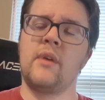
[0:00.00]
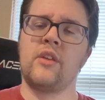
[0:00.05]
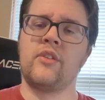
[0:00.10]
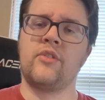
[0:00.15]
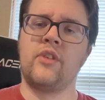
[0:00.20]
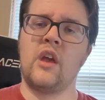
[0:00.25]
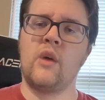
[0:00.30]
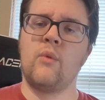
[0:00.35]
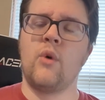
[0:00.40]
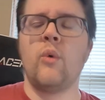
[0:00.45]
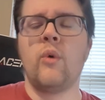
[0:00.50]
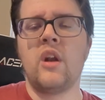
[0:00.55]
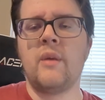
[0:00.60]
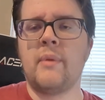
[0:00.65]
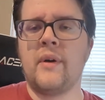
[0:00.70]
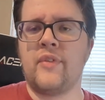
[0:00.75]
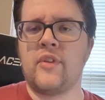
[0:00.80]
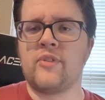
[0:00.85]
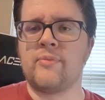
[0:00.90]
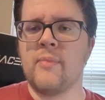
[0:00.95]
may say, well, what
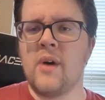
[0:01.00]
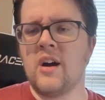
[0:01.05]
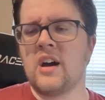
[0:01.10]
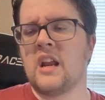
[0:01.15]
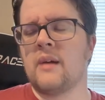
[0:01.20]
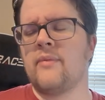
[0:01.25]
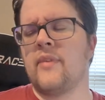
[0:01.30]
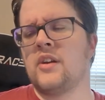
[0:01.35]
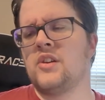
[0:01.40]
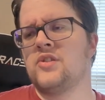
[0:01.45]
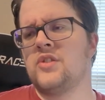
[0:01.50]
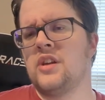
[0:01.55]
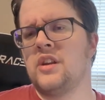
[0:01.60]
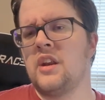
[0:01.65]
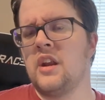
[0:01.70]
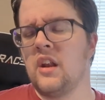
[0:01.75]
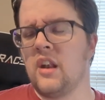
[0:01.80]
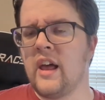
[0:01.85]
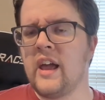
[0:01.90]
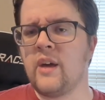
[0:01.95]
about this manga dub? I just say you
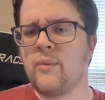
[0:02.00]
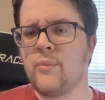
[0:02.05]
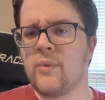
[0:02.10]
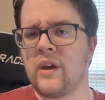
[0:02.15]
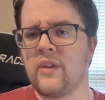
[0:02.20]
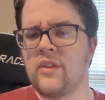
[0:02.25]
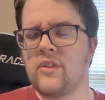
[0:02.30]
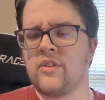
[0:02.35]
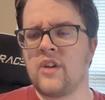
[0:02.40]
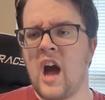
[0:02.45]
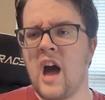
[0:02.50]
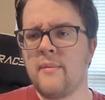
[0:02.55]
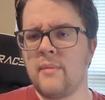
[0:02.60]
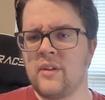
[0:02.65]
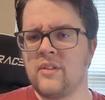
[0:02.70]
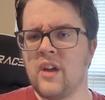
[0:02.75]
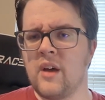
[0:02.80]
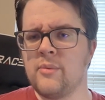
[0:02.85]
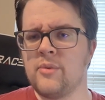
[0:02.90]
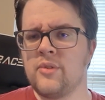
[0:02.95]
didn't like making these
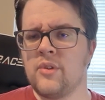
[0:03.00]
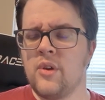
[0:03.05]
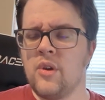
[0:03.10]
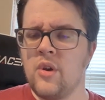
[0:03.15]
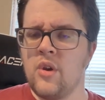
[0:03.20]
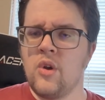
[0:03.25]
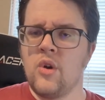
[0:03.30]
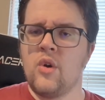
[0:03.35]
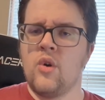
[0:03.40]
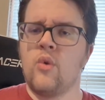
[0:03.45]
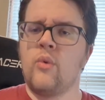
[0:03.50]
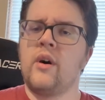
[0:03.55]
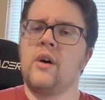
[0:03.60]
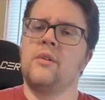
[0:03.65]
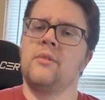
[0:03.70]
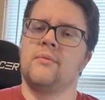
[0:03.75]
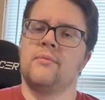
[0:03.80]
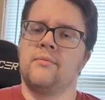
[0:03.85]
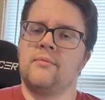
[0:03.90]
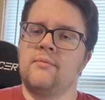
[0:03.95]
comic dubs.
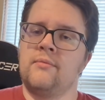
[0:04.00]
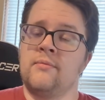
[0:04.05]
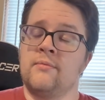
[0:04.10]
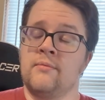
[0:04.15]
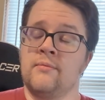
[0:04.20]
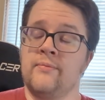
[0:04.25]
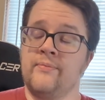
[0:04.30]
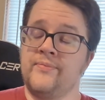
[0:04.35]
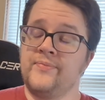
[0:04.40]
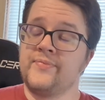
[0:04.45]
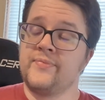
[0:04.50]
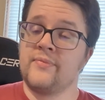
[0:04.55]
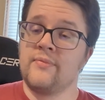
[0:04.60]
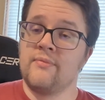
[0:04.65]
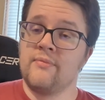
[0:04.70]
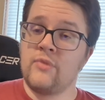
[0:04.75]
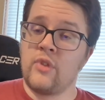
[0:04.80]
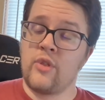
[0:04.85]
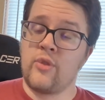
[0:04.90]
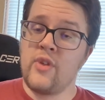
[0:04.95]
Well,
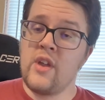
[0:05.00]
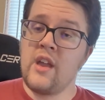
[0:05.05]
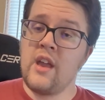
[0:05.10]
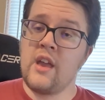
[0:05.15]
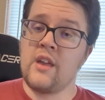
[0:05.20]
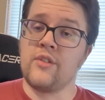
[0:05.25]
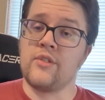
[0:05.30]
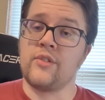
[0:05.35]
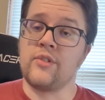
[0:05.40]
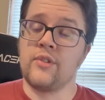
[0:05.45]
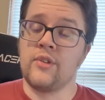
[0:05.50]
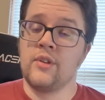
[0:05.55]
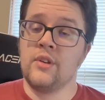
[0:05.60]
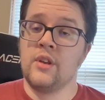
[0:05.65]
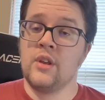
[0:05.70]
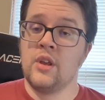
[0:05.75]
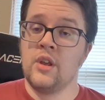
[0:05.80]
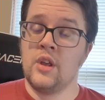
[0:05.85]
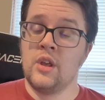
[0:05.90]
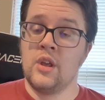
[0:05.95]
the thing is,
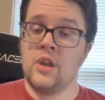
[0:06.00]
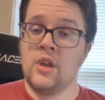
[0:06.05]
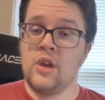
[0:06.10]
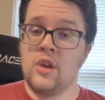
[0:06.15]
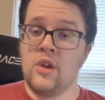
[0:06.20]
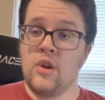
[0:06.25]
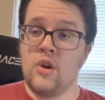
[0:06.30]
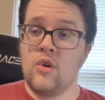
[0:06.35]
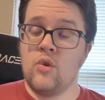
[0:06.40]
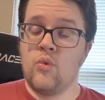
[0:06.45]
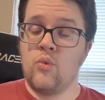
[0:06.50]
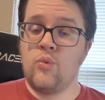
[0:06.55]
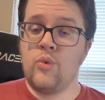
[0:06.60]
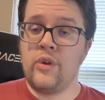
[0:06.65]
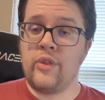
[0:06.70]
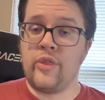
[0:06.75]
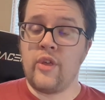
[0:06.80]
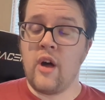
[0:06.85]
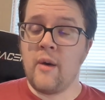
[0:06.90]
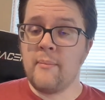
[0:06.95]

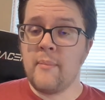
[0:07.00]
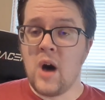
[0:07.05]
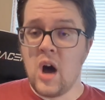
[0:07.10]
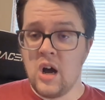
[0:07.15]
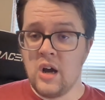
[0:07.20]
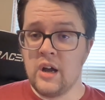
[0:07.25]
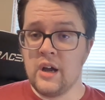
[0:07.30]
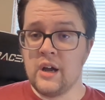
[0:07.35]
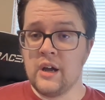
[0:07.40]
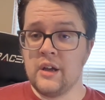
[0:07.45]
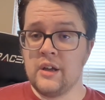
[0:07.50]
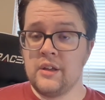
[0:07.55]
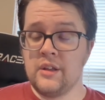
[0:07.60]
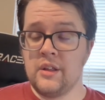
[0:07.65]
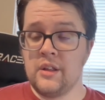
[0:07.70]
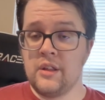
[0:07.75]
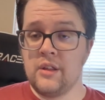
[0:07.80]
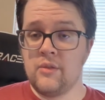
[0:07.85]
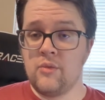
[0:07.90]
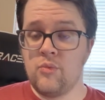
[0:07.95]
with a manga,
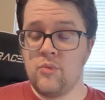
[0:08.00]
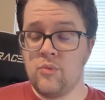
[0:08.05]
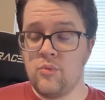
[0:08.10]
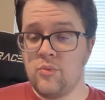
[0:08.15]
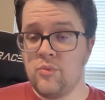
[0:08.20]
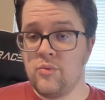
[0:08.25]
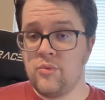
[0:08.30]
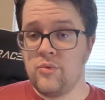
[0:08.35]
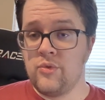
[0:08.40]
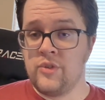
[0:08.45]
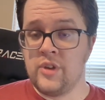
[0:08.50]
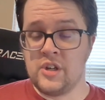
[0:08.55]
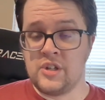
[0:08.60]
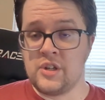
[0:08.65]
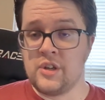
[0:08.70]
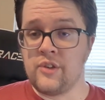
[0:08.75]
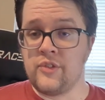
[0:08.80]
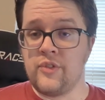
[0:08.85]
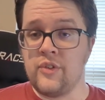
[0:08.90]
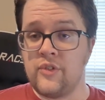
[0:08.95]
such
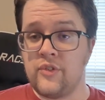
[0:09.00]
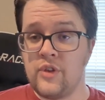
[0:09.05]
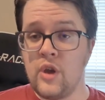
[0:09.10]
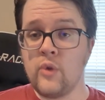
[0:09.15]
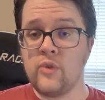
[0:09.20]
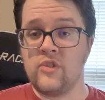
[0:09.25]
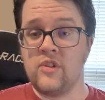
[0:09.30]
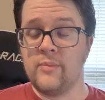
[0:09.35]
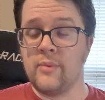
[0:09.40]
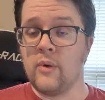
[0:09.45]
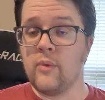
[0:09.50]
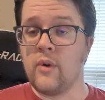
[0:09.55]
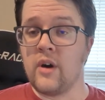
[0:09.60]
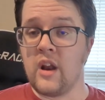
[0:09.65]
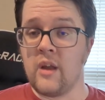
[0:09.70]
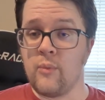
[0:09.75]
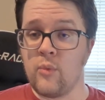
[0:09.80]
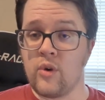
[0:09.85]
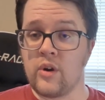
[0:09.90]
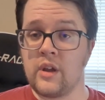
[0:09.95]
as this Yotsuba one
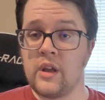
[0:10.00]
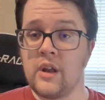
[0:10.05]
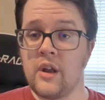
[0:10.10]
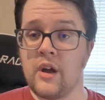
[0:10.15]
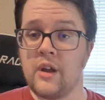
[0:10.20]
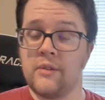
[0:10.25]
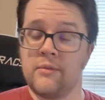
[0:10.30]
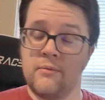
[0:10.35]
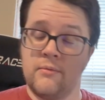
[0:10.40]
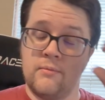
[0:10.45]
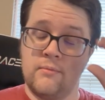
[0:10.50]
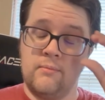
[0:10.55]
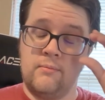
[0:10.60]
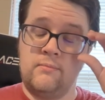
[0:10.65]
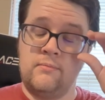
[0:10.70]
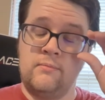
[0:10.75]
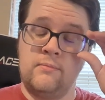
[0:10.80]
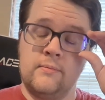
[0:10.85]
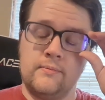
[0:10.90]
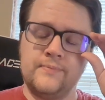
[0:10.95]
I'm working
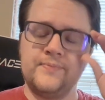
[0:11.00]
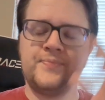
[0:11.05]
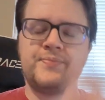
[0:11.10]
on,